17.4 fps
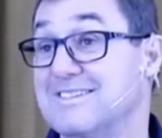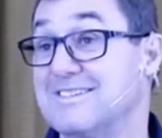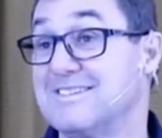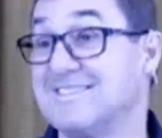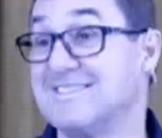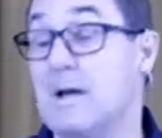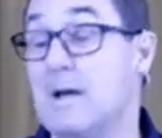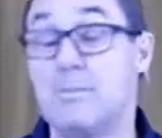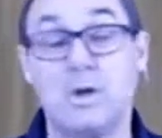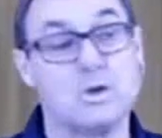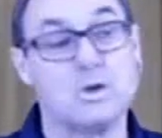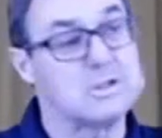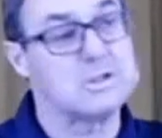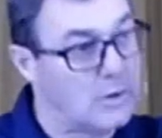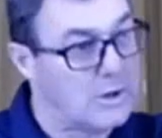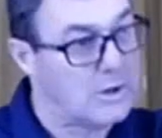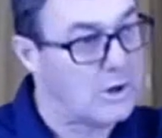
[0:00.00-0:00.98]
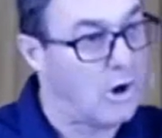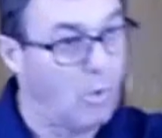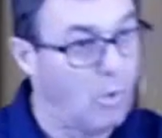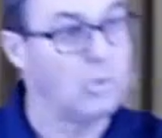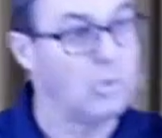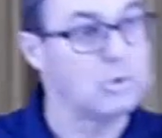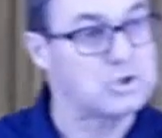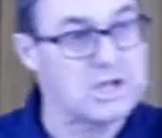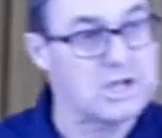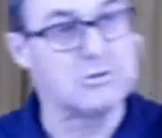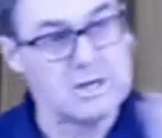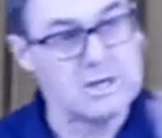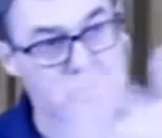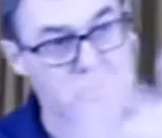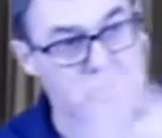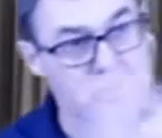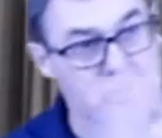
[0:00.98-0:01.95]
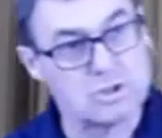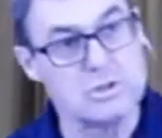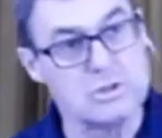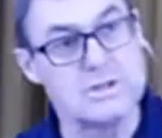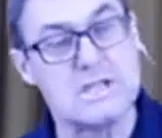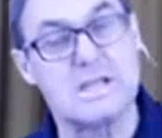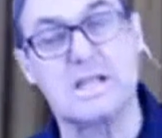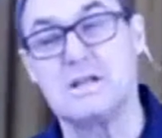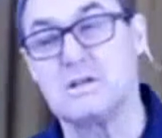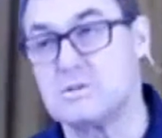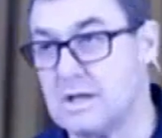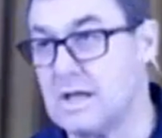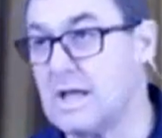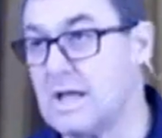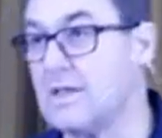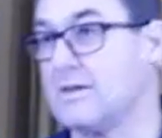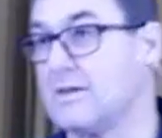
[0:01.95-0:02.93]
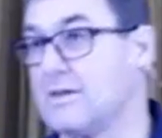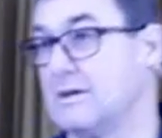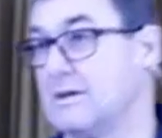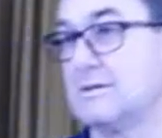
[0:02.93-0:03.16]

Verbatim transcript: Because if we are all genuinely, truly seeking together,